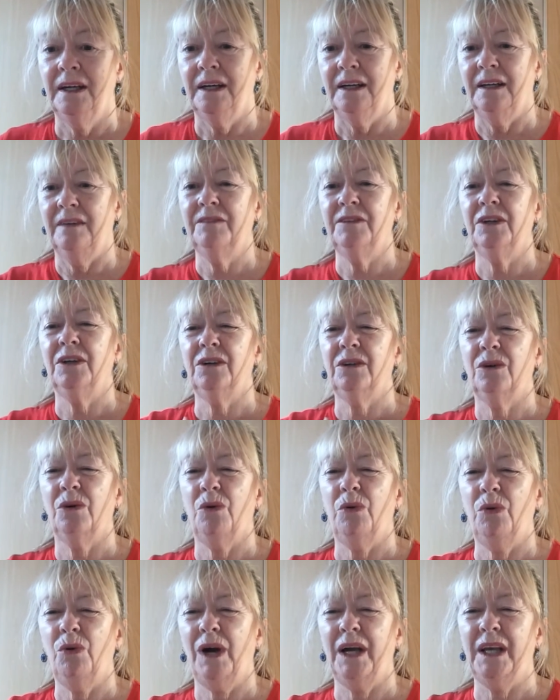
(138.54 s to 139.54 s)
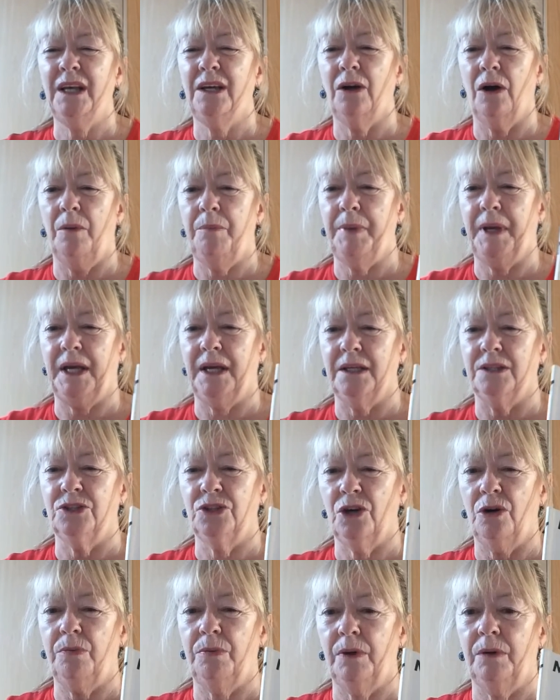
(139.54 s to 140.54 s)
I haven't quite got a pink
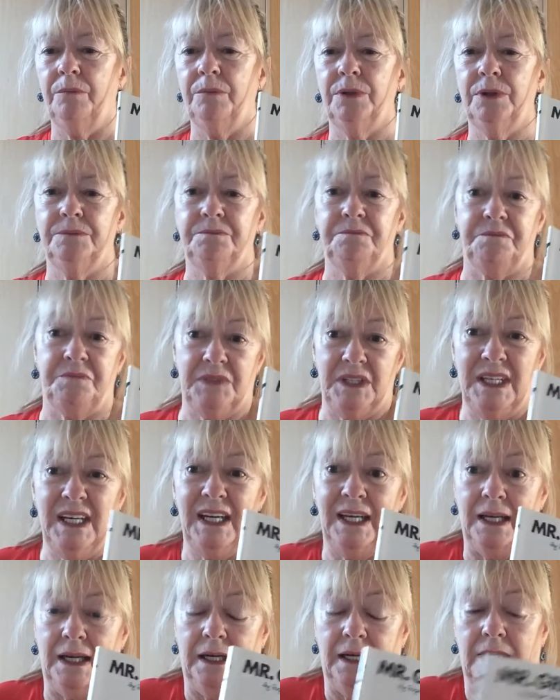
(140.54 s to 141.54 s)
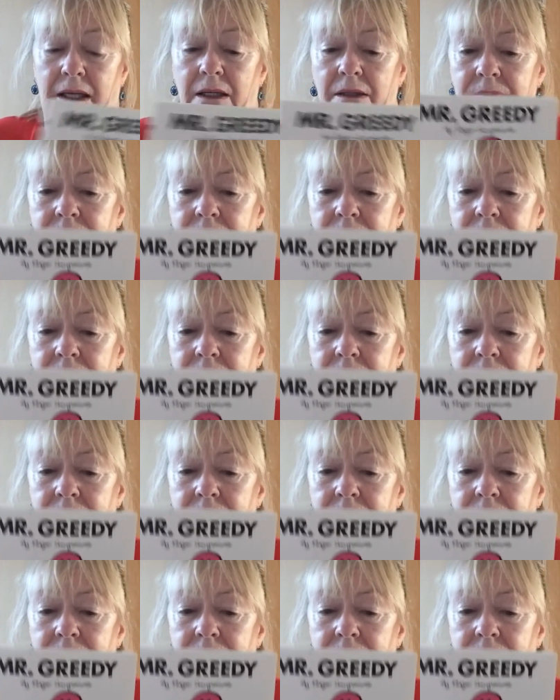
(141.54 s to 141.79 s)
top on, but nearly.